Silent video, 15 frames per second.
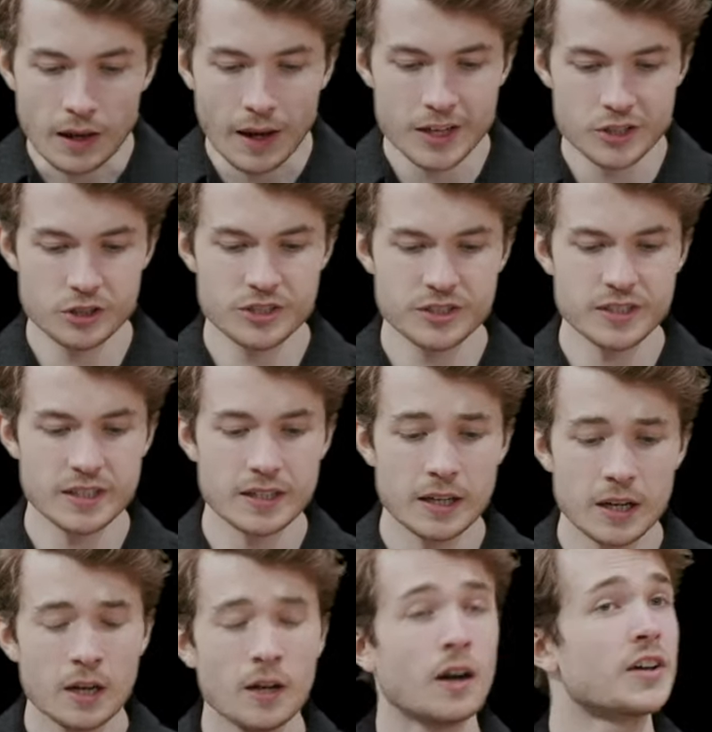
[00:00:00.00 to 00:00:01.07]
I should see
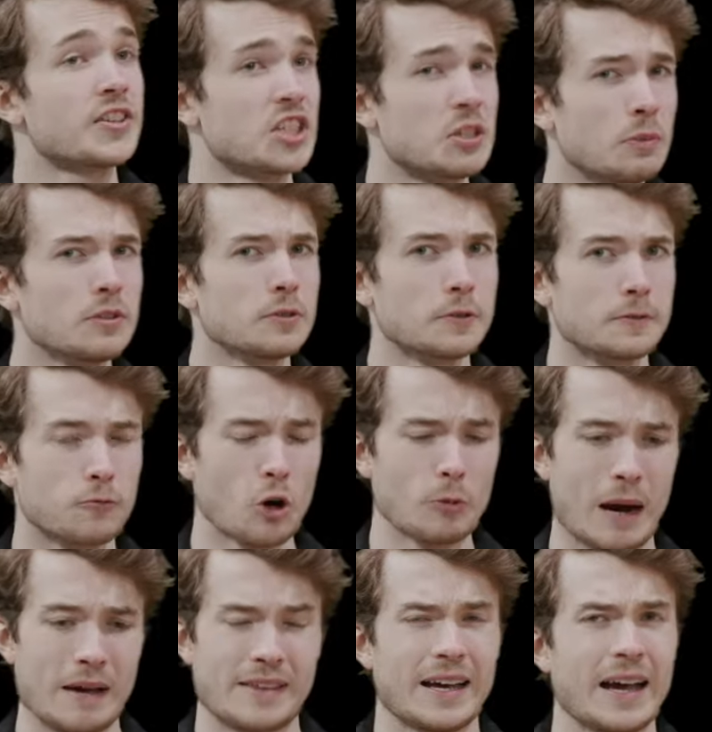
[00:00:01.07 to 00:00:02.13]
a similar
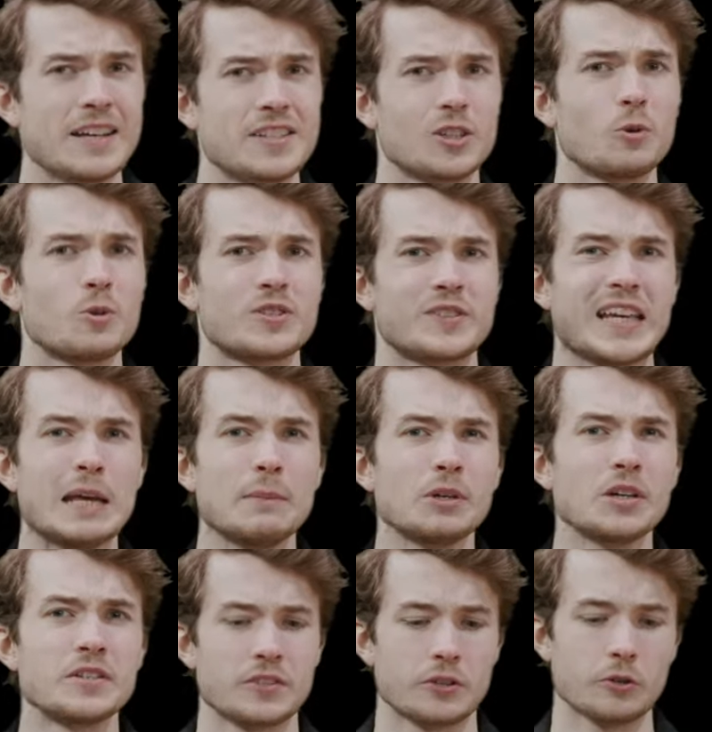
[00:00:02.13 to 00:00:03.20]
format that has those same
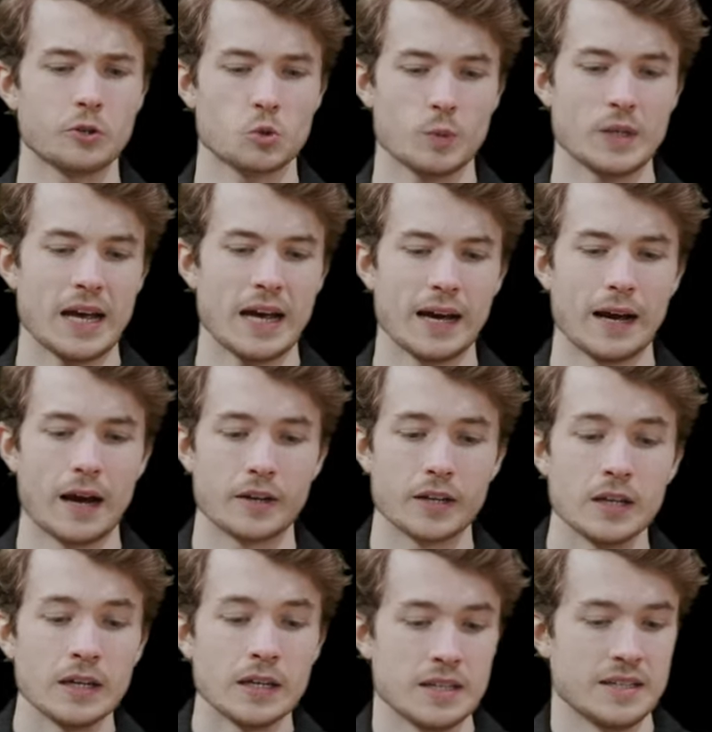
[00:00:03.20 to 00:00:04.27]
concerns we had,
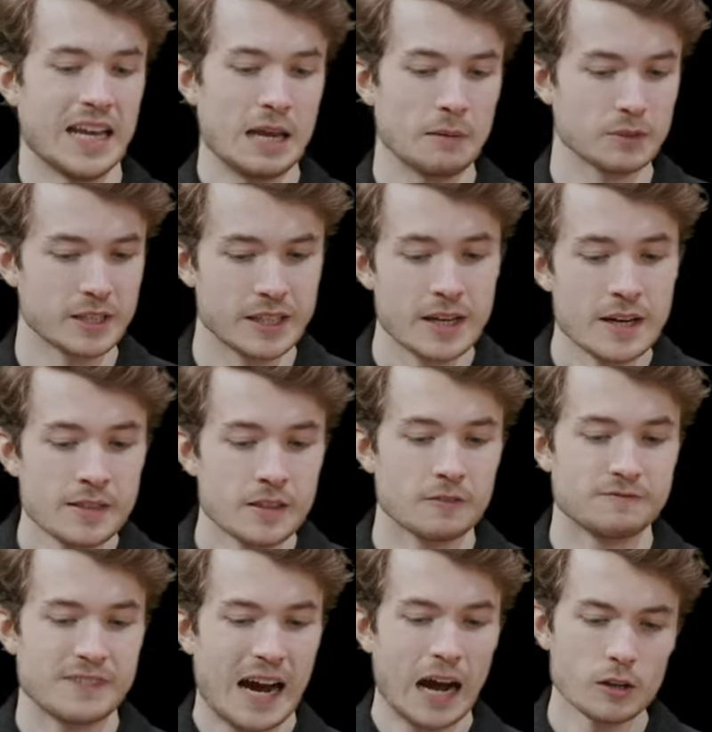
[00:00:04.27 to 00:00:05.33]
namely the
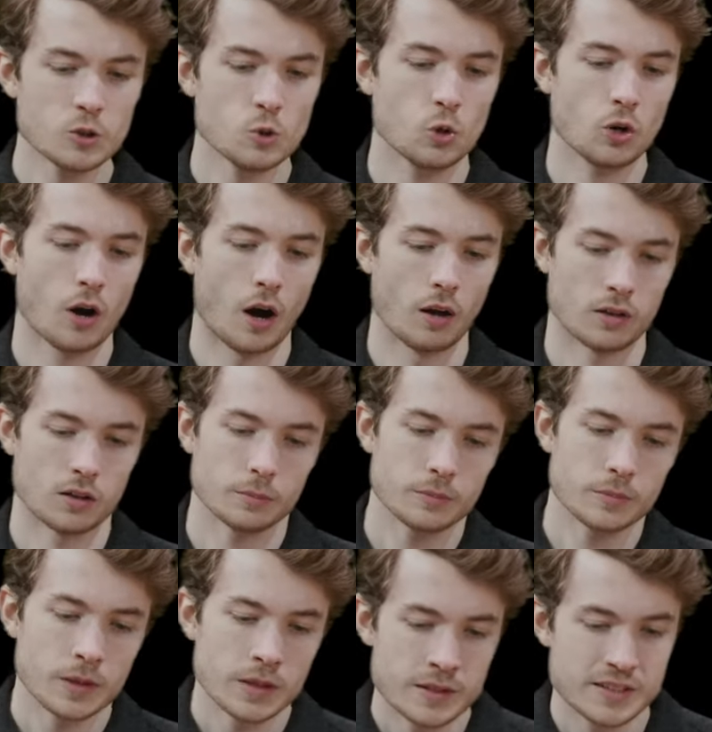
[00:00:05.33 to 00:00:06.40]
value column
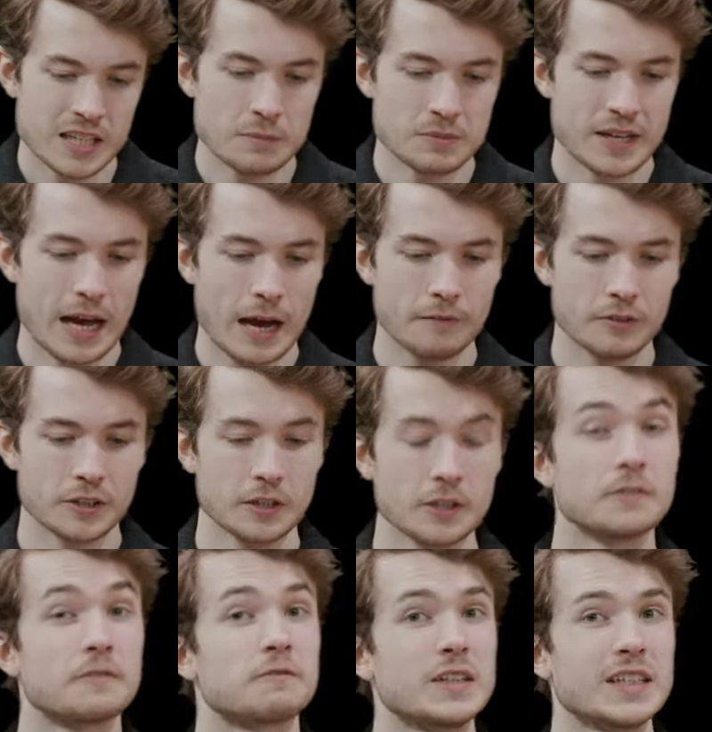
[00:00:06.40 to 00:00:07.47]
seems to have
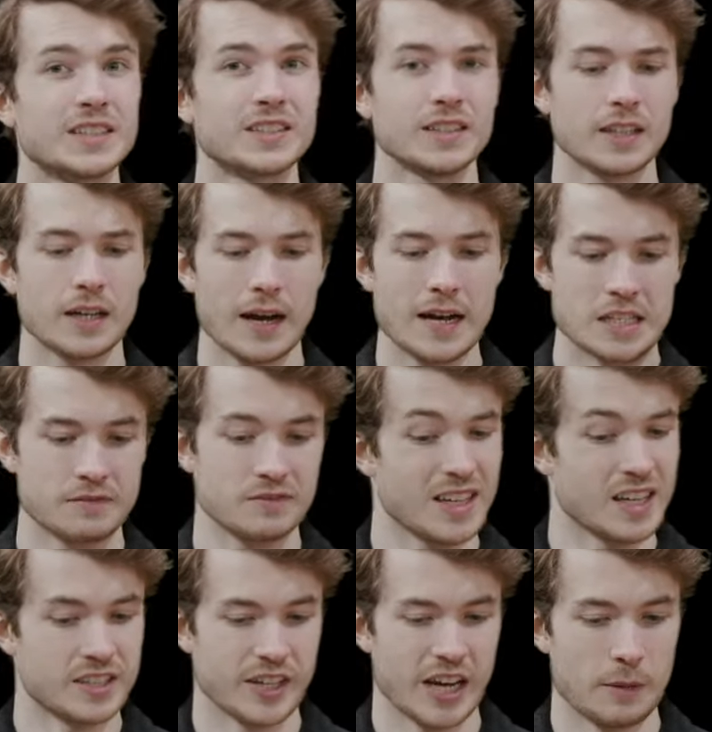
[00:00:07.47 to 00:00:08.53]
conflicting kinds of
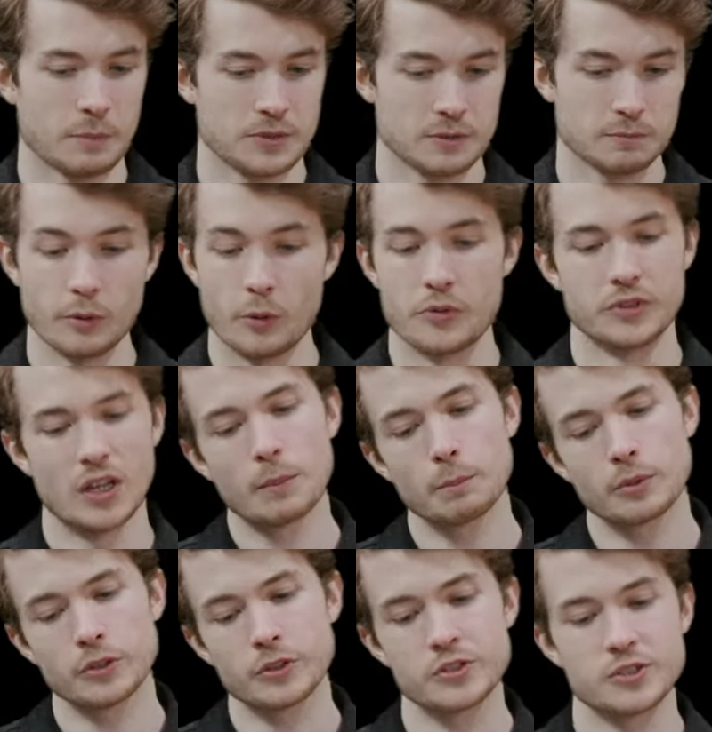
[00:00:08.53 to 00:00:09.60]
data types, both
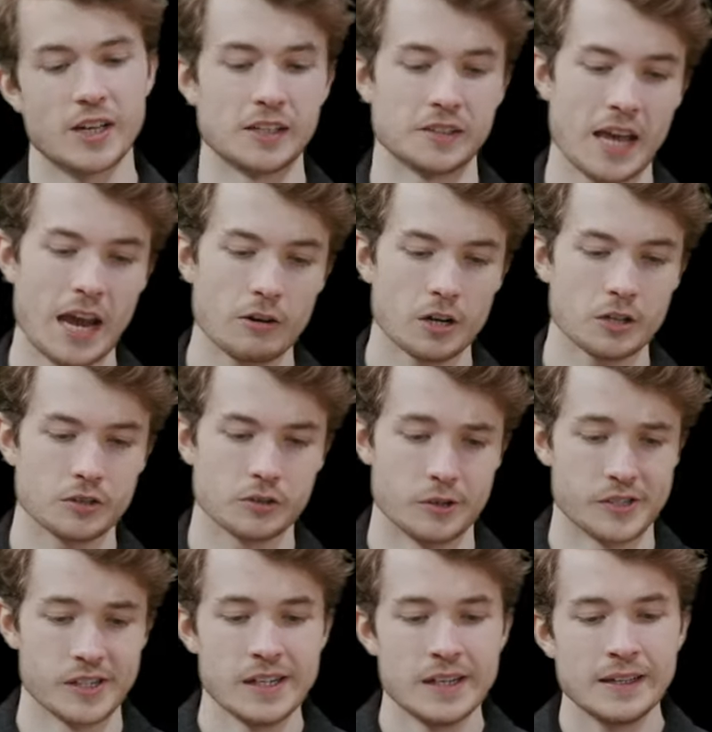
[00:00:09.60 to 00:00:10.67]
numbers and
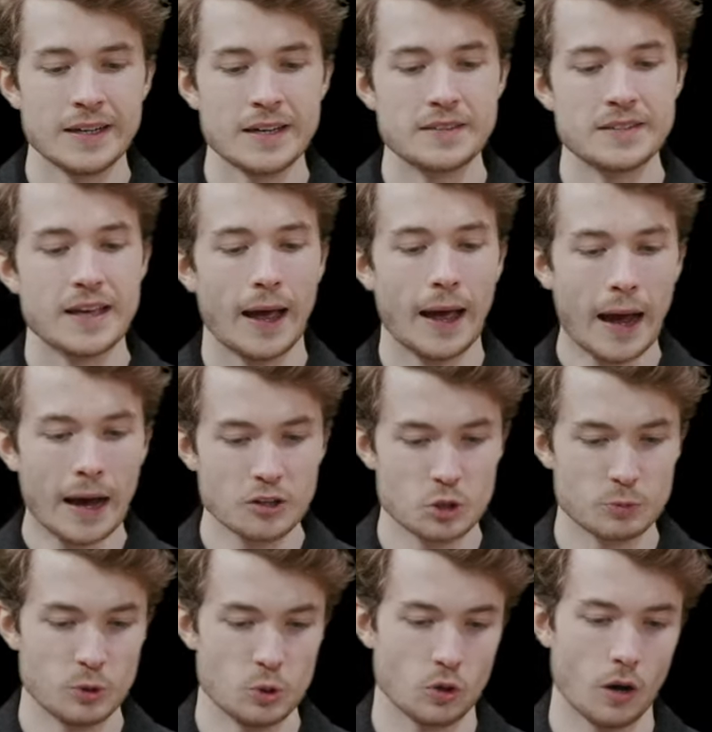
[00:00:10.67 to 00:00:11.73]
characters, and the
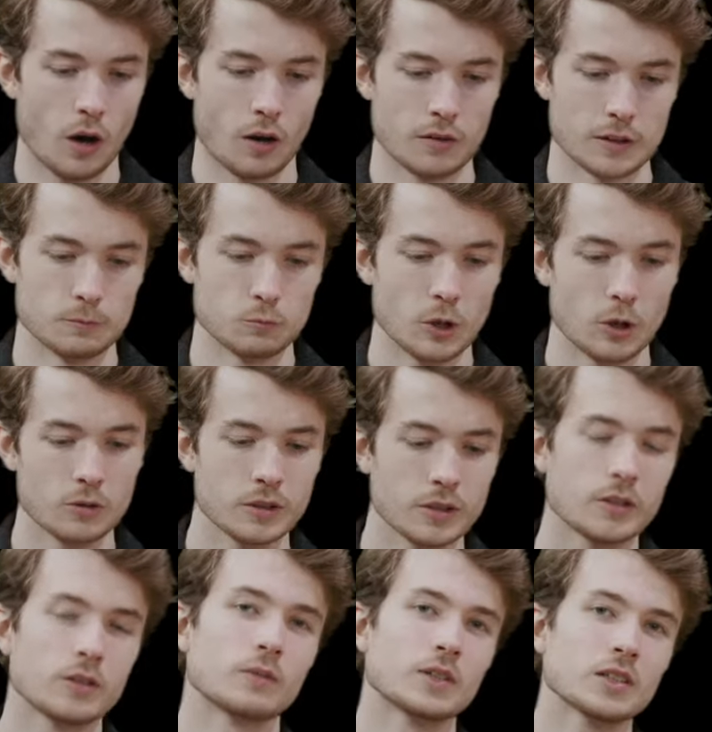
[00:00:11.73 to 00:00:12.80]
attribute column, well,
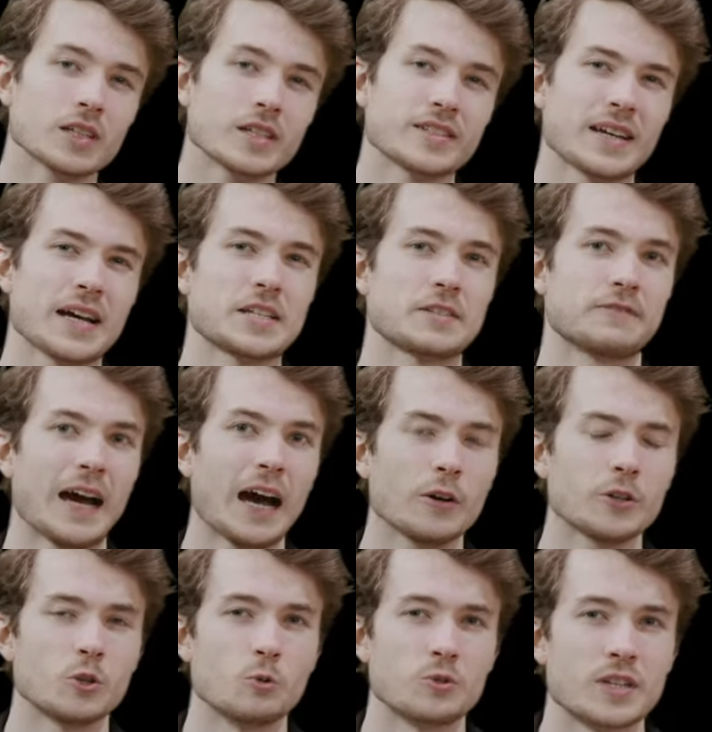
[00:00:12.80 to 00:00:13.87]
really this has
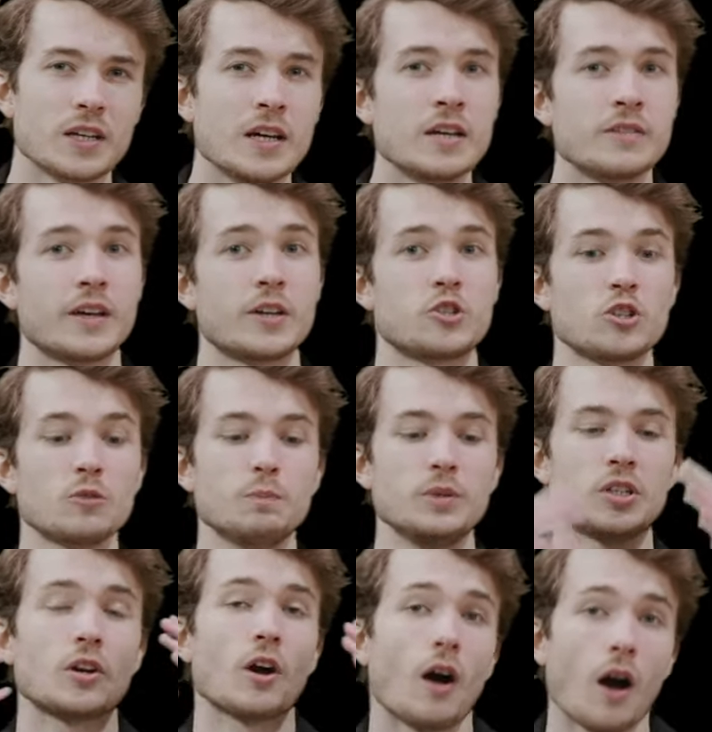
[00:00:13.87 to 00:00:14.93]
values that should
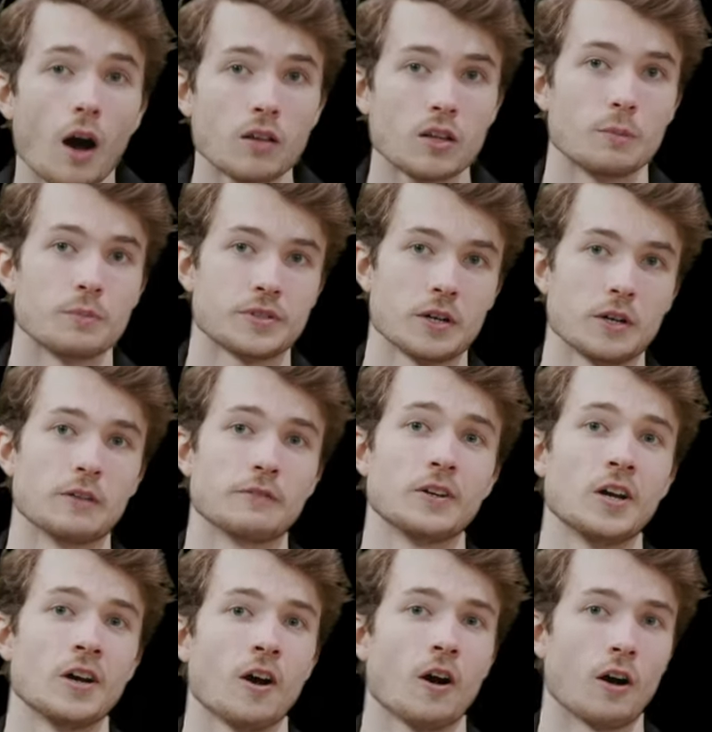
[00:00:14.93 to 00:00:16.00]
be columns of
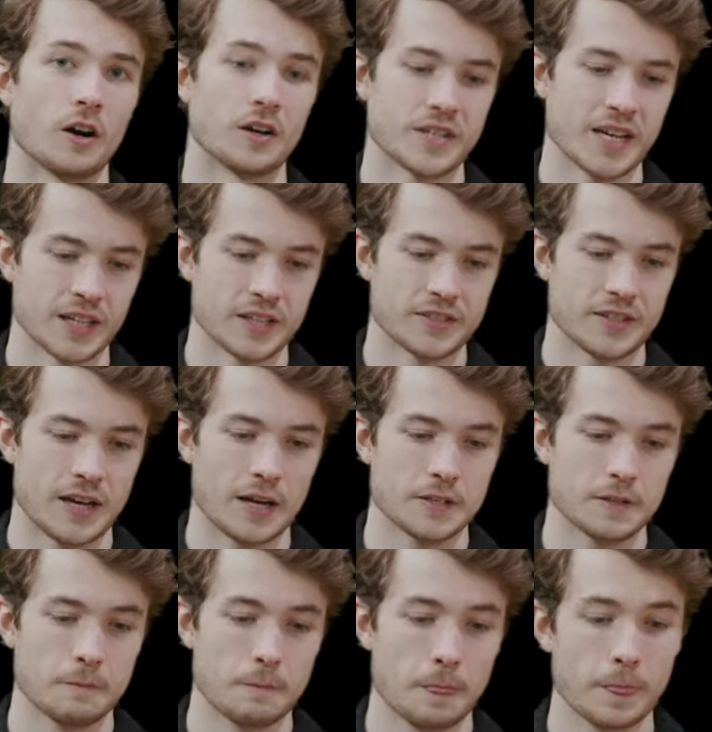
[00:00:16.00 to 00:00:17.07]
our data set.